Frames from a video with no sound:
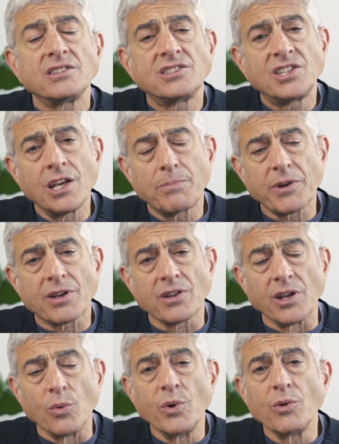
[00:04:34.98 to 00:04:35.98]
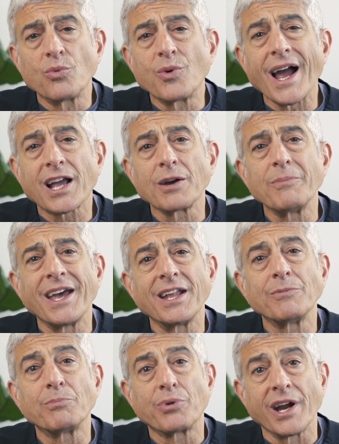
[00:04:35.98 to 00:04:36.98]
Typically, we
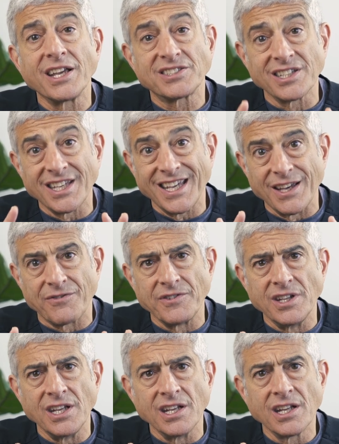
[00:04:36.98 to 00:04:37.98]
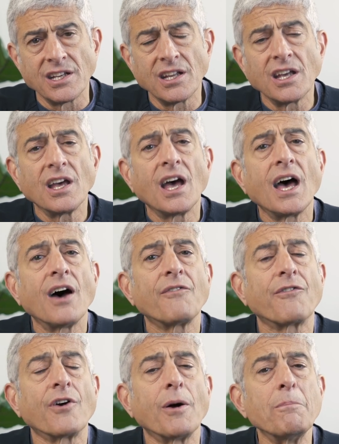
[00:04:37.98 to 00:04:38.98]
recommend bracing if needed
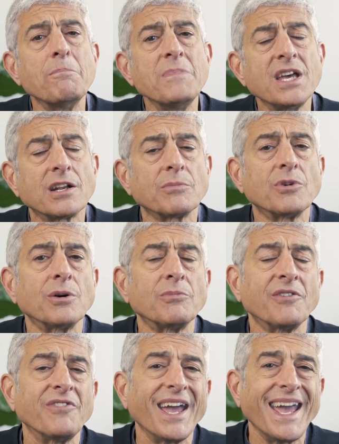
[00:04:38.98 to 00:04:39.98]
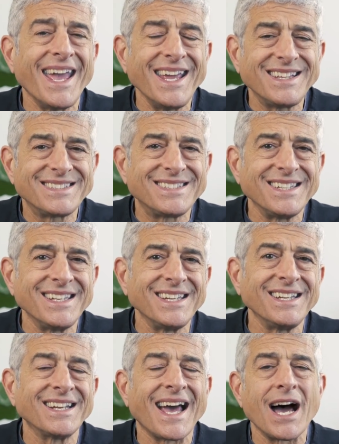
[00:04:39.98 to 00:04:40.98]
for a minimum of
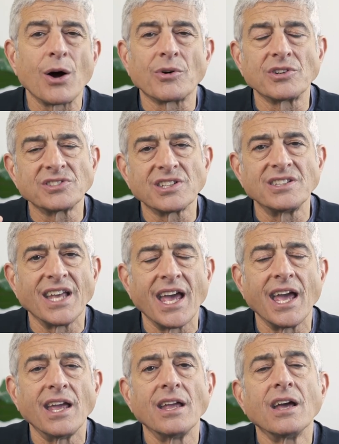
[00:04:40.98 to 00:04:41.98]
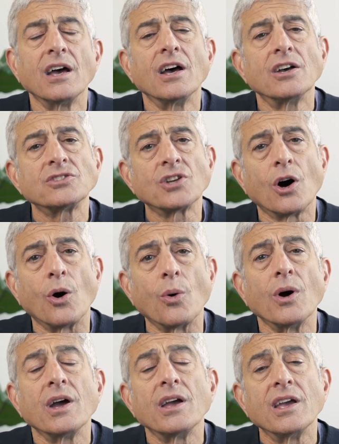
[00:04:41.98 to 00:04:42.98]
18 hours a day. So
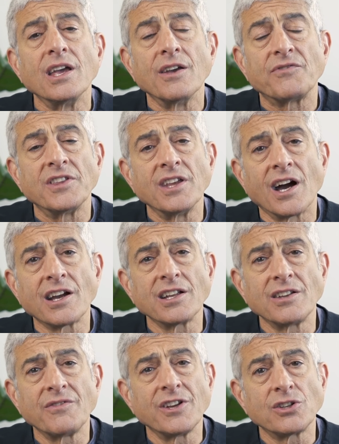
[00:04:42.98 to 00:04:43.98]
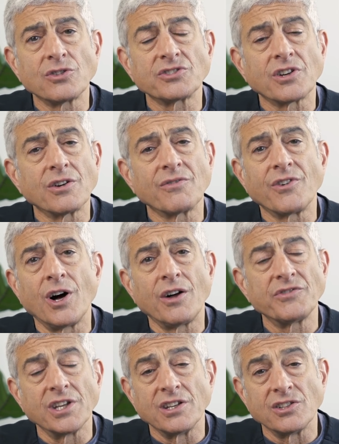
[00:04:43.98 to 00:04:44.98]
if the young individuals are
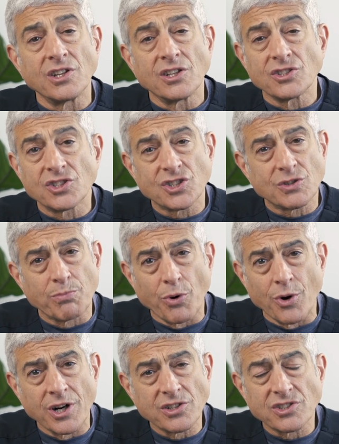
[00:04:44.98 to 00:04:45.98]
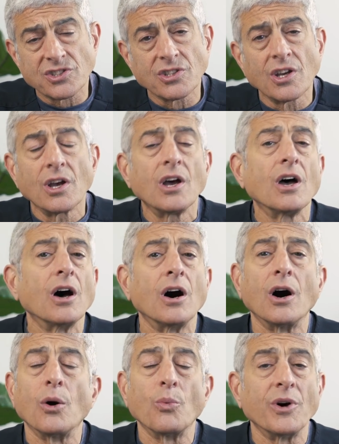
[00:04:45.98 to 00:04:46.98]
involved in sports,
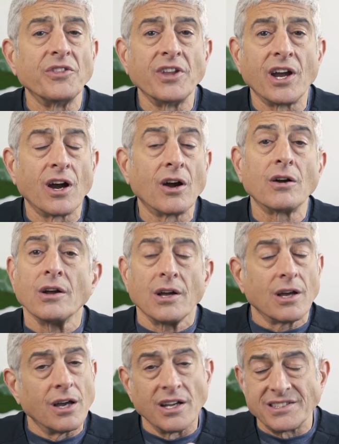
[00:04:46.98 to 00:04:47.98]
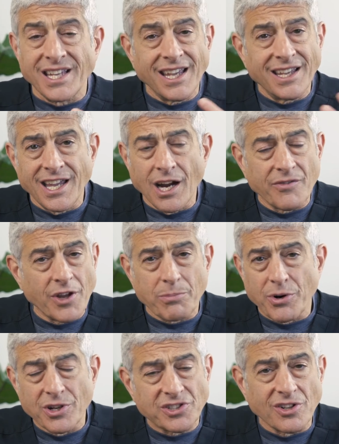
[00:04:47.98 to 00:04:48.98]
uh, when they're uh, taking care of their
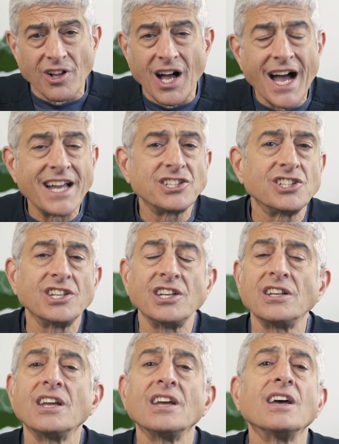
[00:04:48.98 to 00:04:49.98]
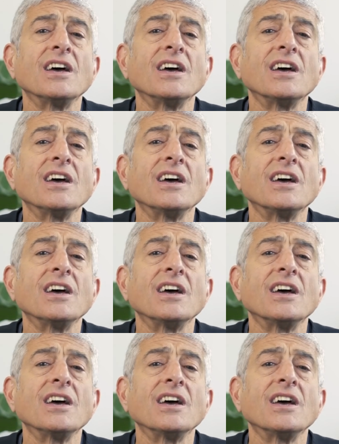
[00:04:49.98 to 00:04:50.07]
personal hygiene,